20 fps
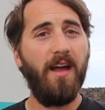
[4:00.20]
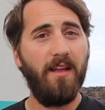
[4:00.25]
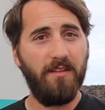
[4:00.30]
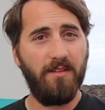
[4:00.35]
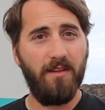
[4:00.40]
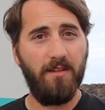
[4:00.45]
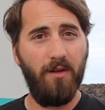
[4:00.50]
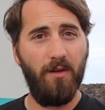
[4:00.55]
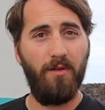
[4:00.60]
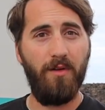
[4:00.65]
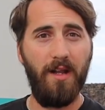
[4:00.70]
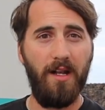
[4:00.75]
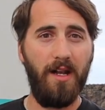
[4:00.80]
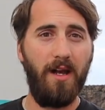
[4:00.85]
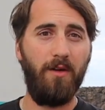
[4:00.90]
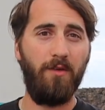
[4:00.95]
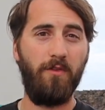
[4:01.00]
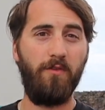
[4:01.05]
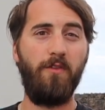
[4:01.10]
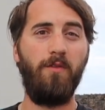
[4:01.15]
and chlorine
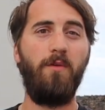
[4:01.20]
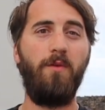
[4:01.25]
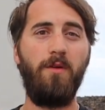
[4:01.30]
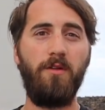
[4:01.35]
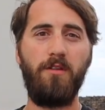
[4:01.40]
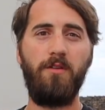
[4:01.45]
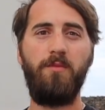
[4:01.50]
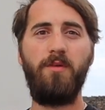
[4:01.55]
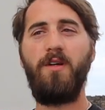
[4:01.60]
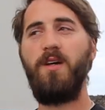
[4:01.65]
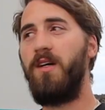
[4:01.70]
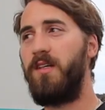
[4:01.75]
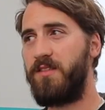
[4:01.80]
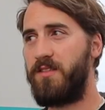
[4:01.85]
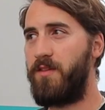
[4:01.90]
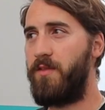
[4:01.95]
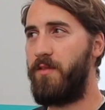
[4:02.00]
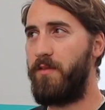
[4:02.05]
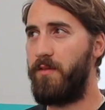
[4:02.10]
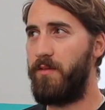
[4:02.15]
out of the water,
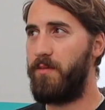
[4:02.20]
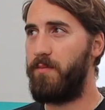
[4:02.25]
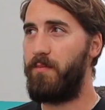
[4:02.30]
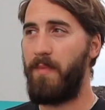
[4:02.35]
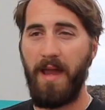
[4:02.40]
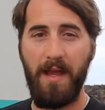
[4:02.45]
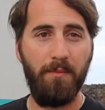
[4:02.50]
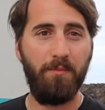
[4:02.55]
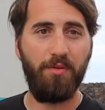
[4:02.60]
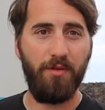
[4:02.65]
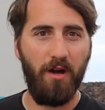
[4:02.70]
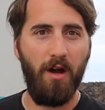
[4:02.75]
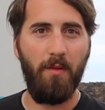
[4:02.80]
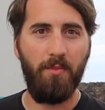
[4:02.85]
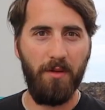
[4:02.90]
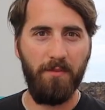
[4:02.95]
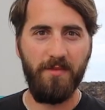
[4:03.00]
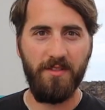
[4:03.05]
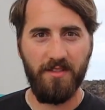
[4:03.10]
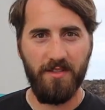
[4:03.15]
because the main
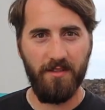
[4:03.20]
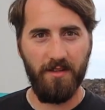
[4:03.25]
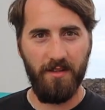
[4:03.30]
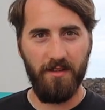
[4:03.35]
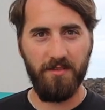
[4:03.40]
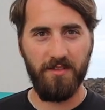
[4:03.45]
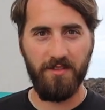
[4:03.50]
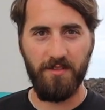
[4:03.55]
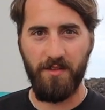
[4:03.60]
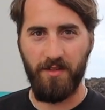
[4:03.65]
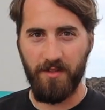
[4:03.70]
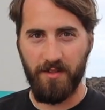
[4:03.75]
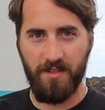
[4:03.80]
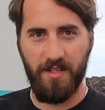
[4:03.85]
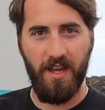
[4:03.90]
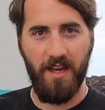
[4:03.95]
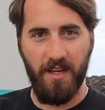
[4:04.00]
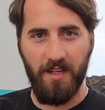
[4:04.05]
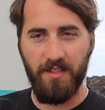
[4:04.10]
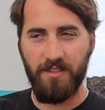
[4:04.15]
problem is the
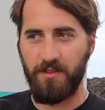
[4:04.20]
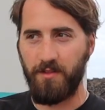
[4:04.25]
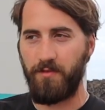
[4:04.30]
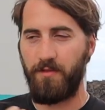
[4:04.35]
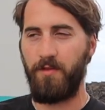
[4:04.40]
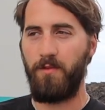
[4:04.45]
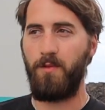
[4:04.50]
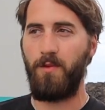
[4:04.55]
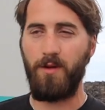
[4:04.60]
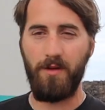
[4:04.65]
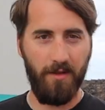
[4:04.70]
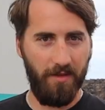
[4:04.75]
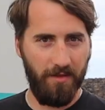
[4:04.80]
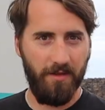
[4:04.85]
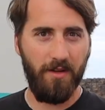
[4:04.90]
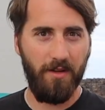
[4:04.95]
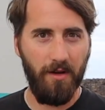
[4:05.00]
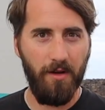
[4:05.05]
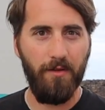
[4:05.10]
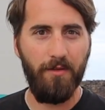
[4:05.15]
taste of the water,
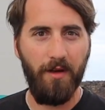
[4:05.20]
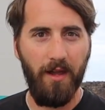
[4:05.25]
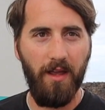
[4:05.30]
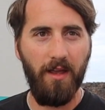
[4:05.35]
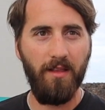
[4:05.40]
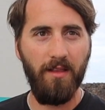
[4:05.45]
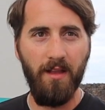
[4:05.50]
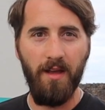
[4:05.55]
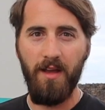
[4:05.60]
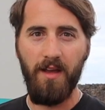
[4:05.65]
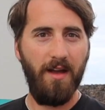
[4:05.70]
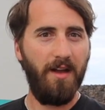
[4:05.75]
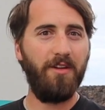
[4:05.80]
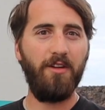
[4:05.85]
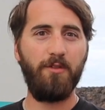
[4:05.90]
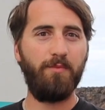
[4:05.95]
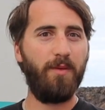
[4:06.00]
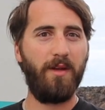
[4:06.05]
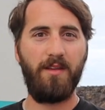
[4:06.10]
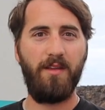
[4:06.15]
the chlorine, and
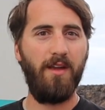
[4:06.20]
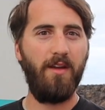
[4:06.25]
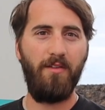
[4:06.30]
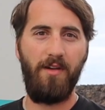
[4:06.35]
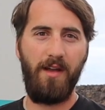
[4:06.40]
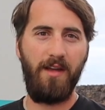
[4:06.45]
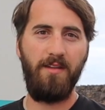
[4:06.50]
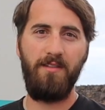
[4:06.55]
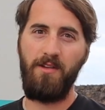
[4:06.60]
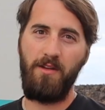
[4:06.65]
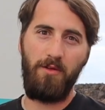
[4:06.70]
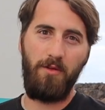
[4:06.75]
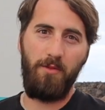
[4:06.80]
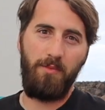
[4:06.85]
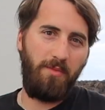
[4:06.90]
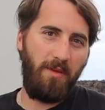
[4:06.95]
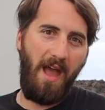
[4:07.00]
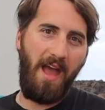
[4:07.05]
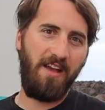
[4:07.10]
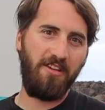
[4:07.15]
not bacteria in
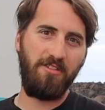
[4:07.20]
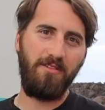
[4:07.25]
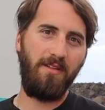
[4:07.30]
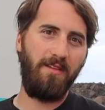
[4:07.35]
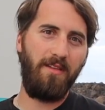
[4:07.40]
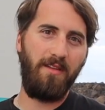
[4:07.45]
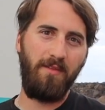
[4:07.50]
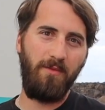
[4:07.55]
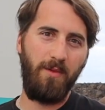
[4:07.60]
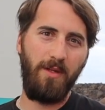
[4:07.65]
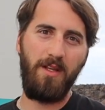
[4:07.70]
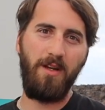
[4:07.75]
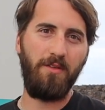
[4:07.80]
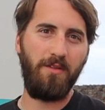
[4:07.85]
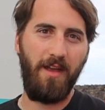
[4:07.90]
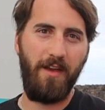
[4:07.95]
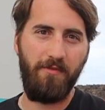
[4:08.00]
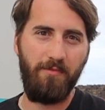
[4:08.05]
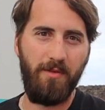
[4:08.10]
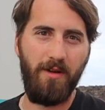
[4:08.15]
Europe. Actually we
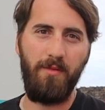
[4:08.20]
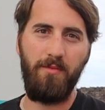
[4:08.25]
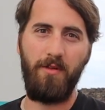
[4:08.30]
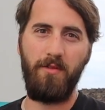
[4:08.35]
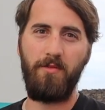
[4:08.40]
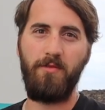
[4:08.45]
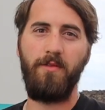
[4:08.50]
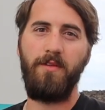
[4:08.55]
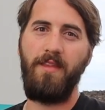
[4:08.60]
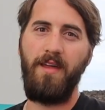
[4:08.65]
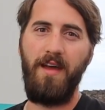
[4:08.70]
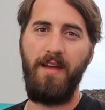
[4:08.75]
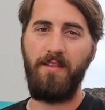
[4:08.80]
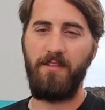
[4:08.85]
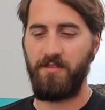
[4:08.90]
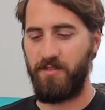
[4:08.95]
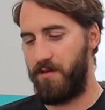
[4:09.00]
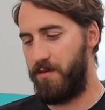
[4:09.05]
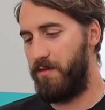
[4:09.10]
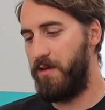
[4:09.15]
don't have problems with
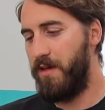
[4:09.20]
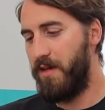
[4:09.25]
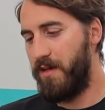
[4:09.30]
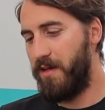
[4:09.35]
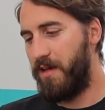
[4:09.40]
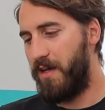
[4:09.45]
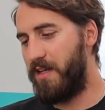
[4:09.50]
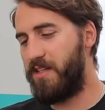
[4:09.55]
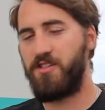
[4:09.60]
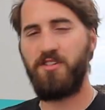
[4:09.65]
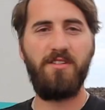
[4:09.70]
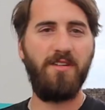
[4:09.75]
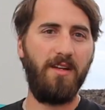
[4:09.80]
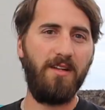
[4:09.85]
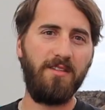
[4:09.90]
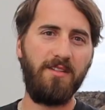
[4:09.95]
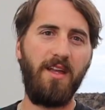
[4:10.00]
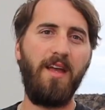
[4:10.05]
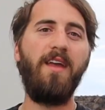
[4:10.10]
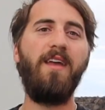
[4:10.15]
that, so it's
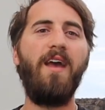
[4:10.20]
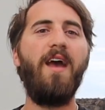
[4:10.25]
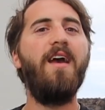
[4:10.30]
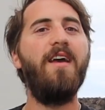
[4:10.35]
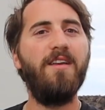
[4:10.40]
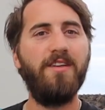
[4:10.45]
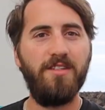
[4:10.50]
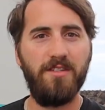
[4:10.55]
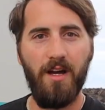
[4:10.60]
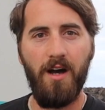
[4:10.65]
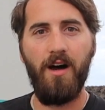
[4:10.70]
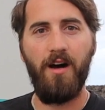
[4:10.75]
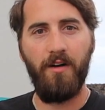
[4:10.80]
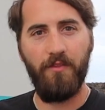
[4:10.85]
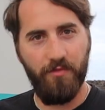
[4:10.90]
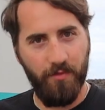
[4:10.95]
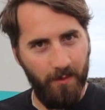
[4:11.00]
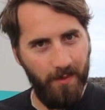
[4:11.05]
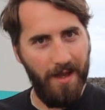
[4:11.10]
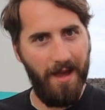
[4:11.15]
just in case
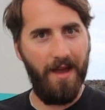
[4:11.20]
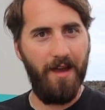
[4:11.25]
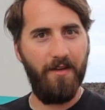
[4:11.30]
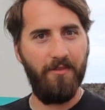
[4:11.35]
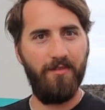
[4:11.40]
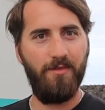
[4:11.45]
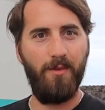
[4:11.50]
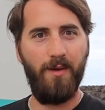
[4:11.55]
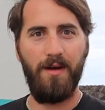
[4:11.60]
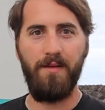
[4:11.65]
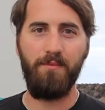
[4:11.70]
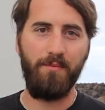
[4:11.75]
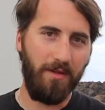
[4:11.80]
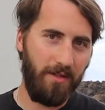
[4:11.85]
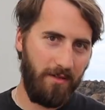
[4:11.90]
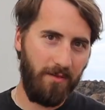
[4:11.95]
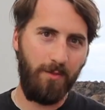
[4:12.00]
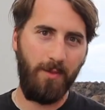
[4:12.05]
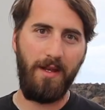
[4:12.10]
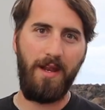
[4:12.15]
of we have one
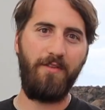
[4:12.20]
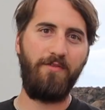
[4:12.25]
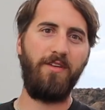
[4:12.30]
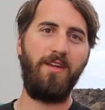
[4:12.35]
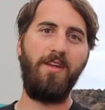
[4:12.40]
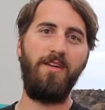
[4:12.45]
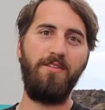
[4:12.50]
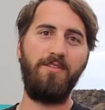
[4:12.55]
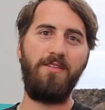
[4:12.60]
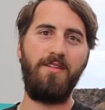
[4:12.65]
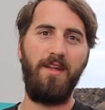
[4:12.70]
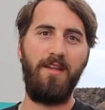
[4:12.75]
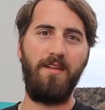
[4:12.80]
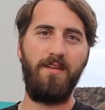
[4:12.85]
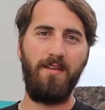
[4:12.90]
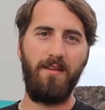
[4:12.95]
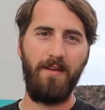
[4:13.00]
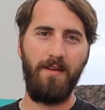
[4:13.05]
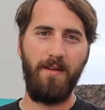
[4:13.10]
but we never used it.